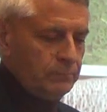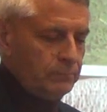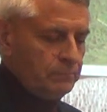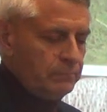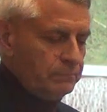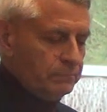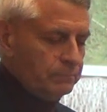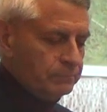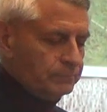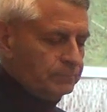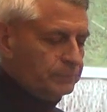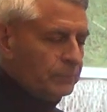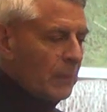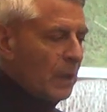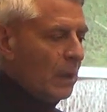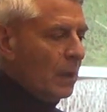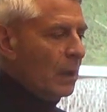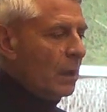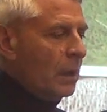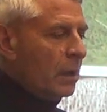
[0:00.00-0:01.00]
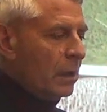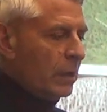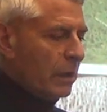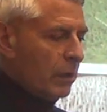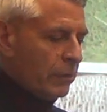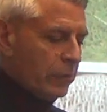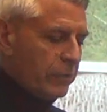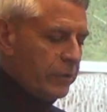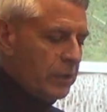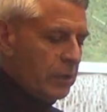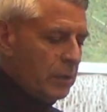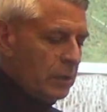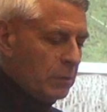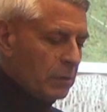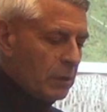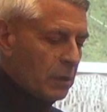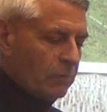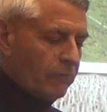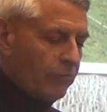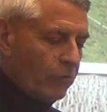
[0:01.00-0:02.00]
uh,
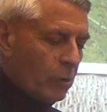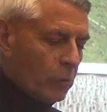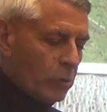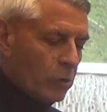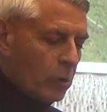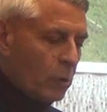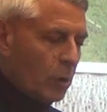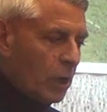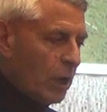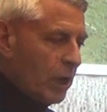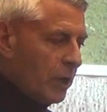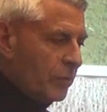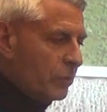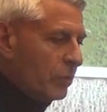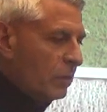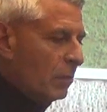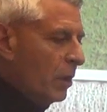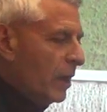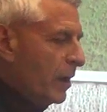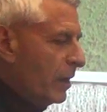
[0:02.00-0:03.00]
the uh, photo on the